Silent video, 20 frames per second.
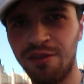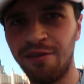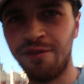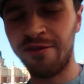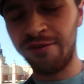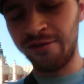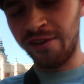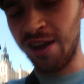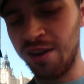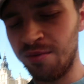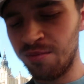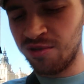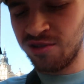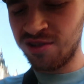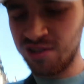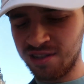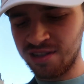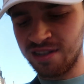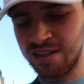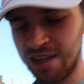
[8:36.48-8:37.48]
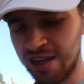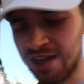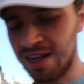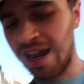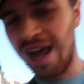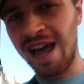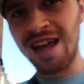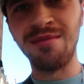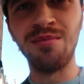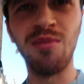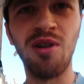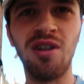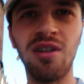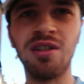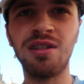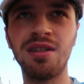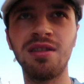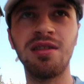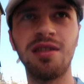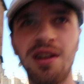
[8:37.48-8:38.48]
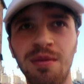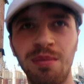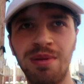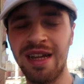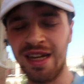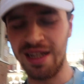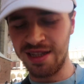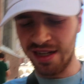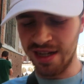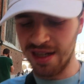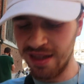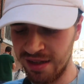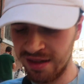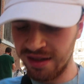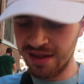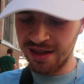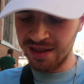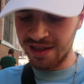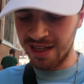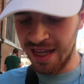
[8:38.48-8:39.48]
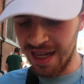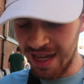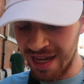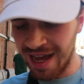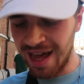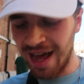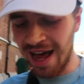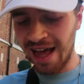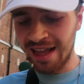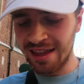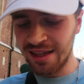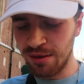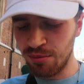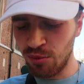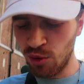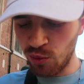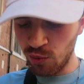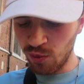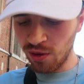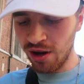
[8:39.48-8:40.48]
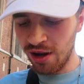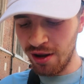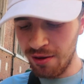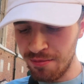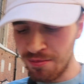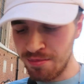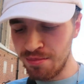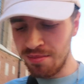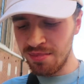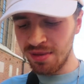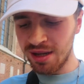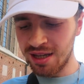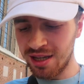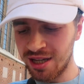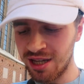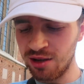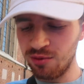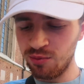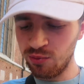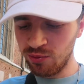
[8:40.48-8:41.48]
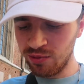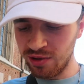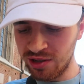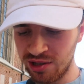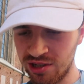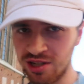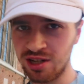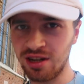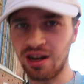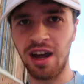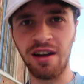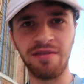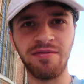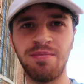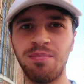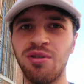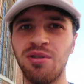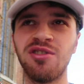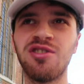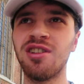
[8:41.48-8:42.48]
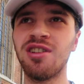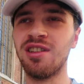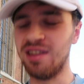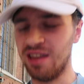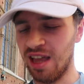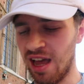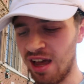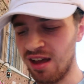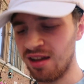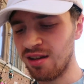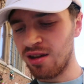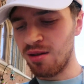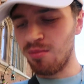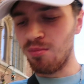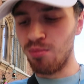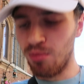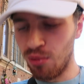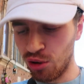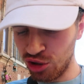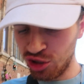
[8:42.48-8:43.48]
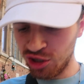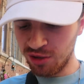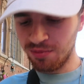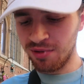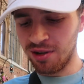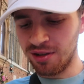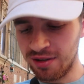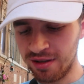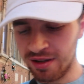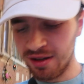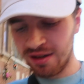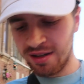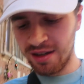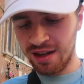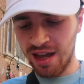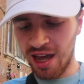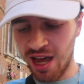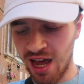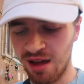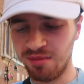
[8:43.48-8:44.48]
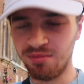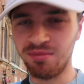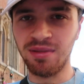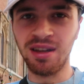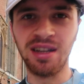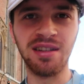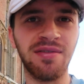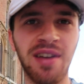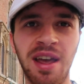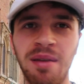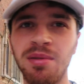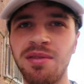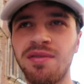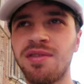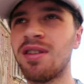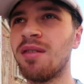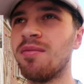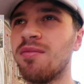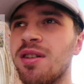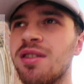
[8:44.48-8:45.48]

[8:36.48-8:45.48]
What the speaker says: so famous landmark completed. The Adamowa Mickiewicz, I've butchered that, monument is famous for some